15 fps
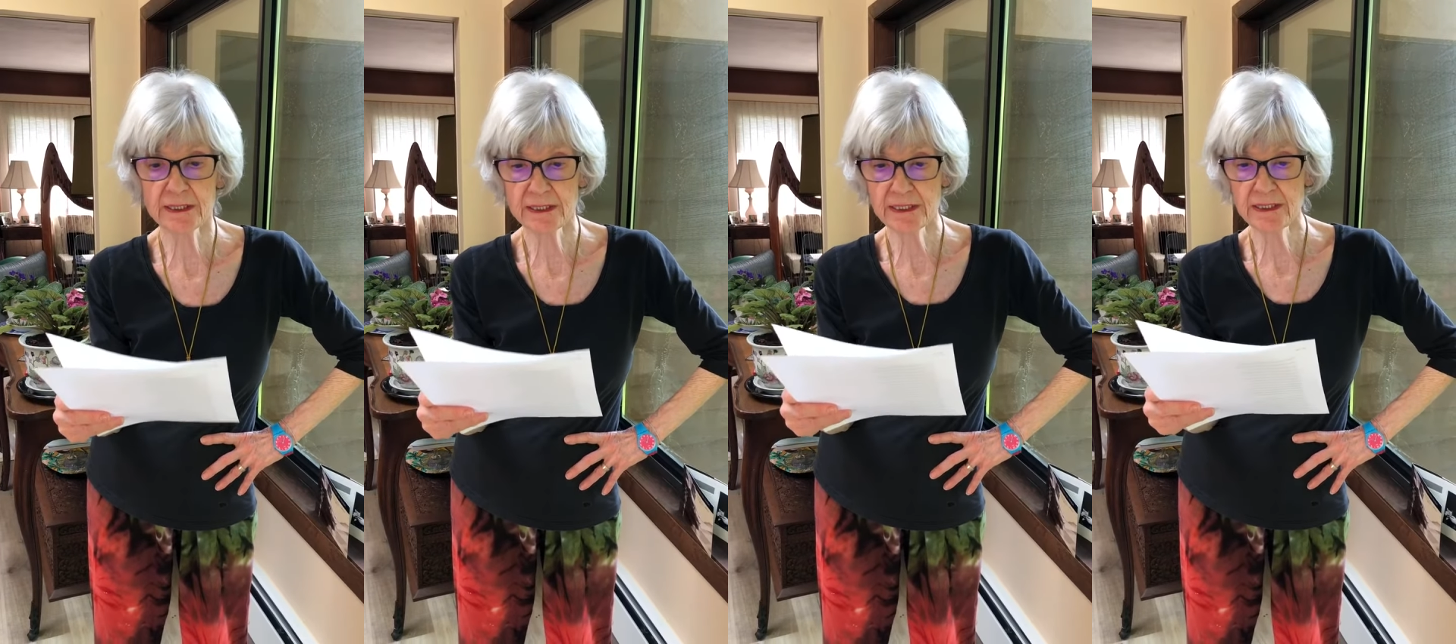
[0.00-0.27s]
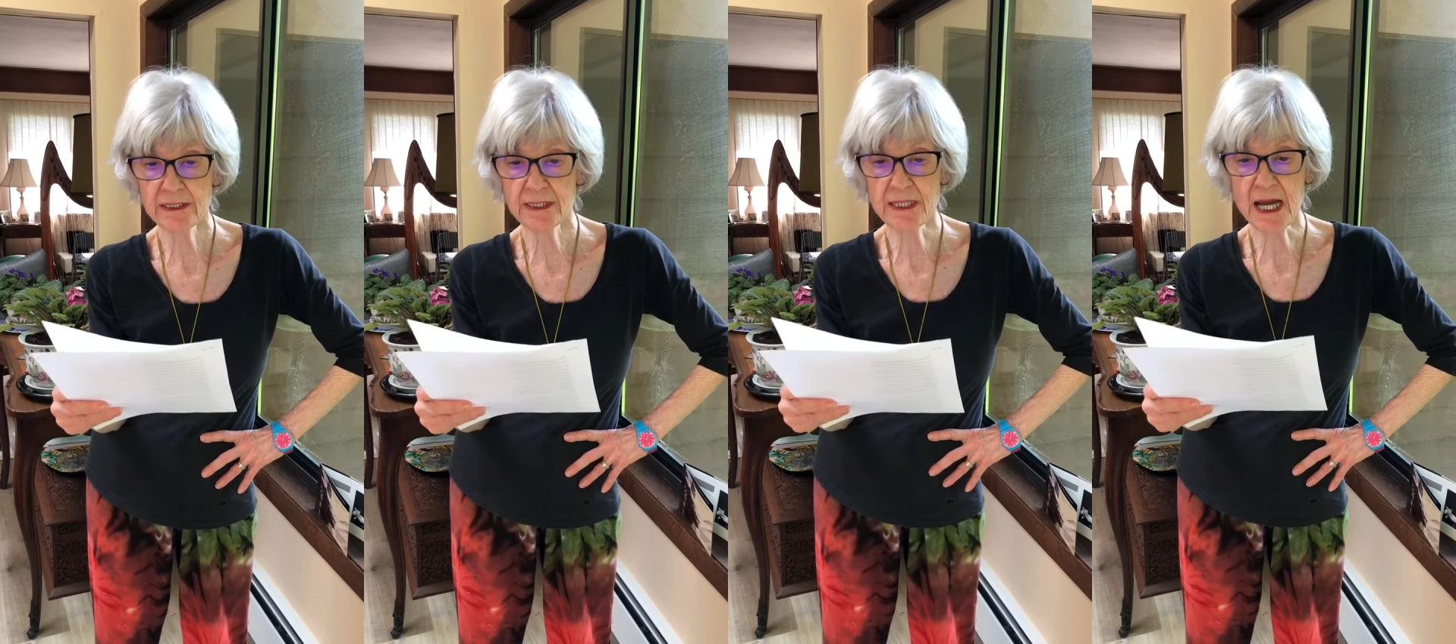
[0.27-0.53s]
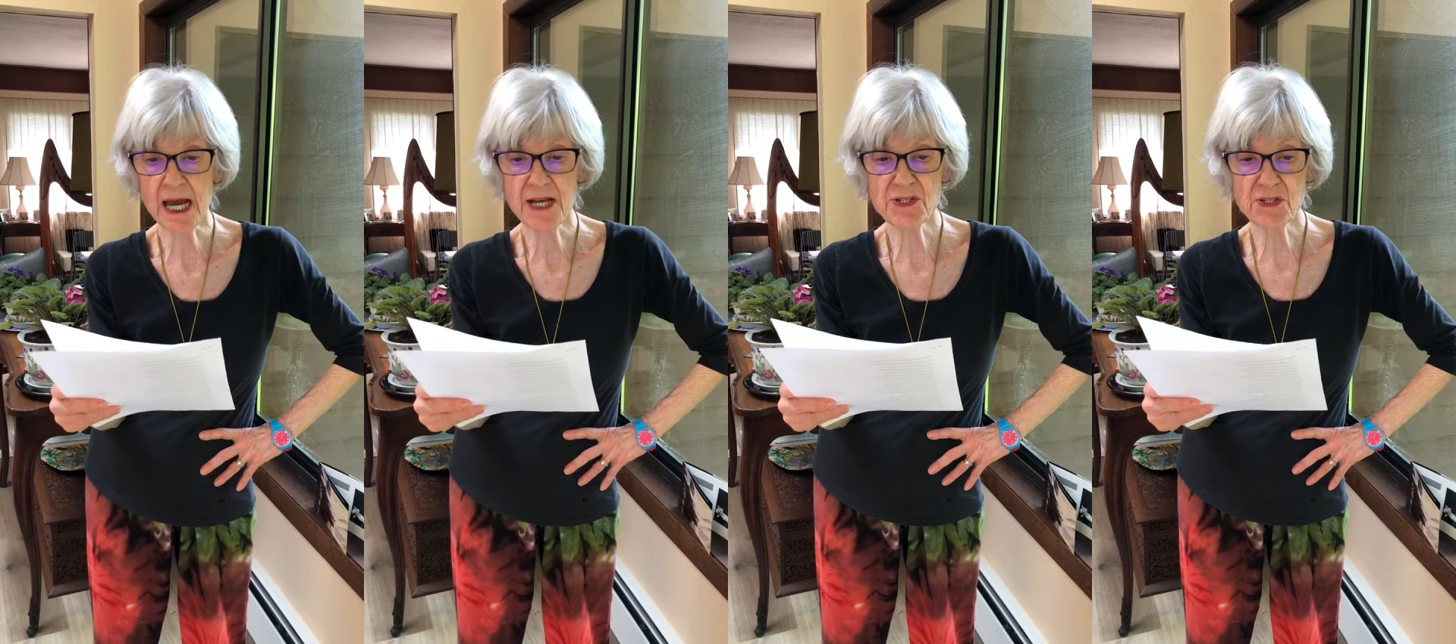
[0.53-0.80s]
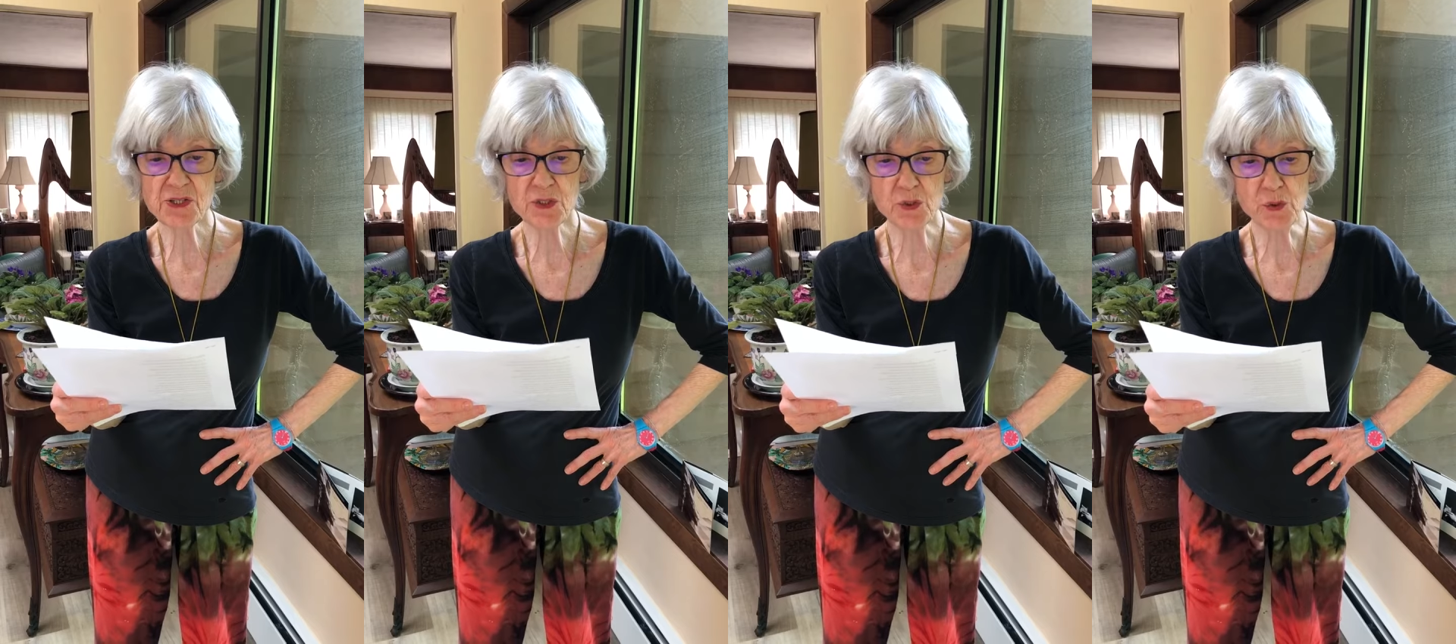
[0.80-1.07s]
does,
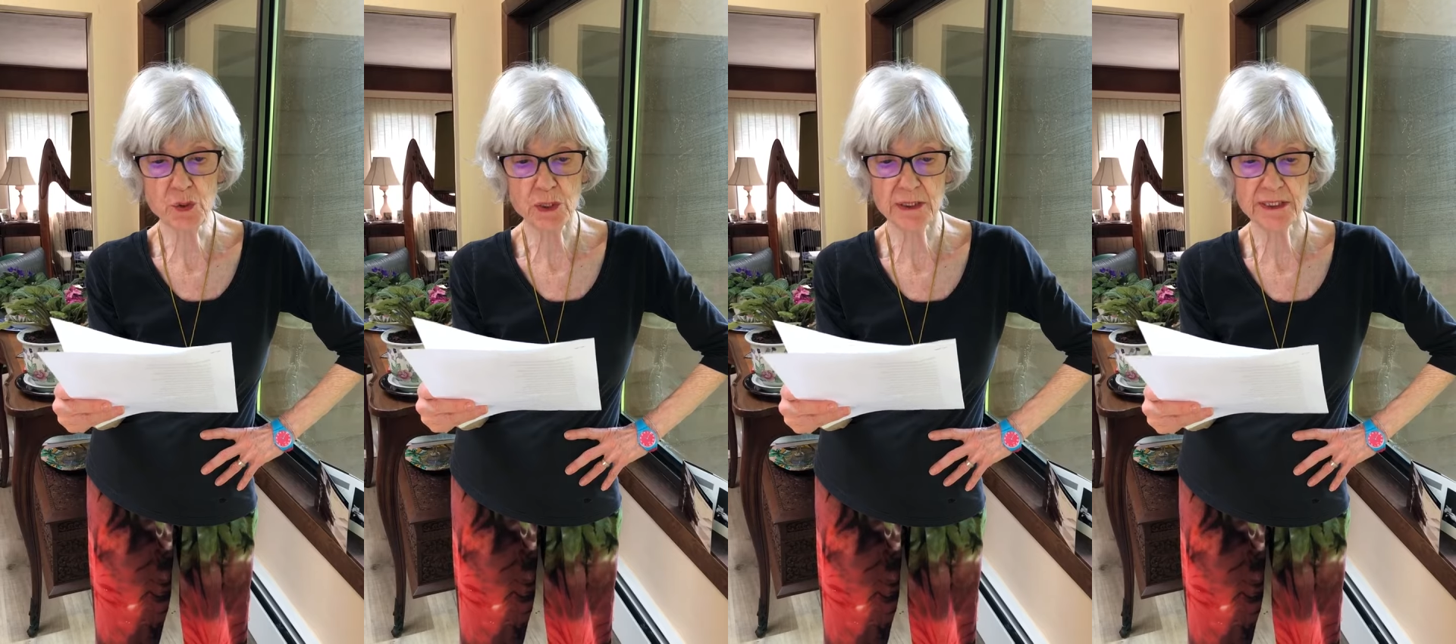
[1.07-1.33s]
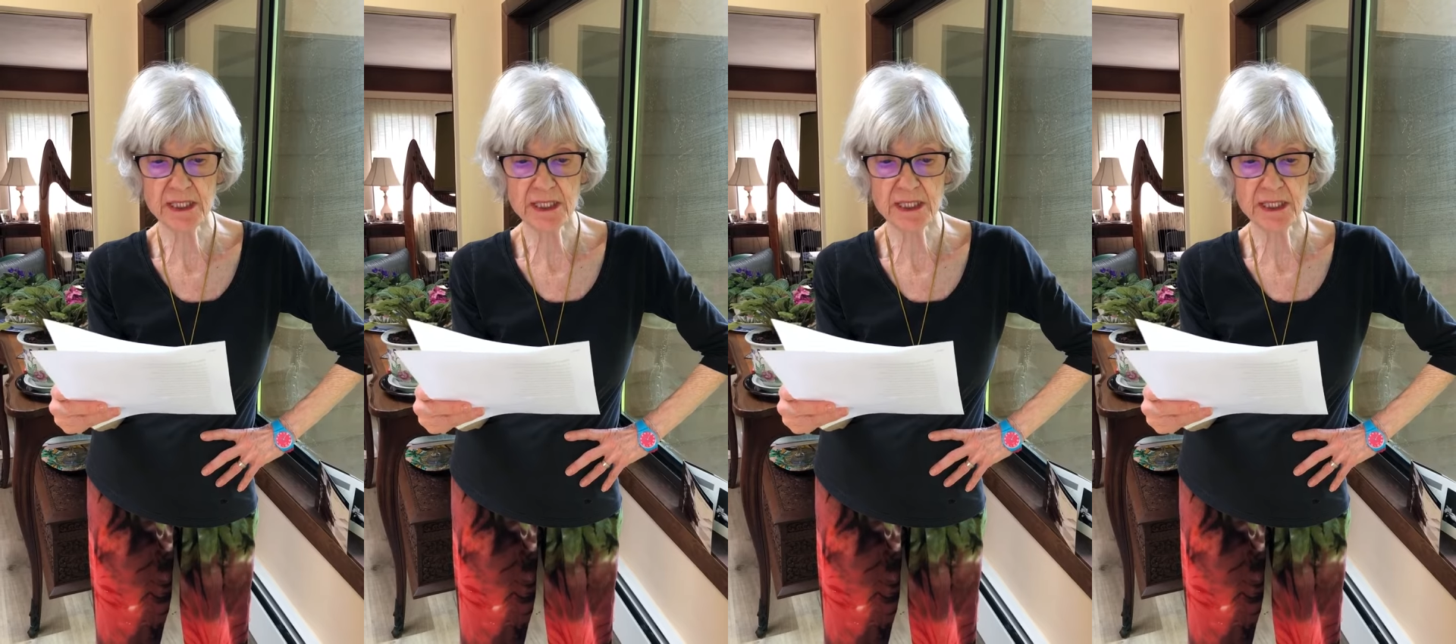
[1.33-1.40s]
denies school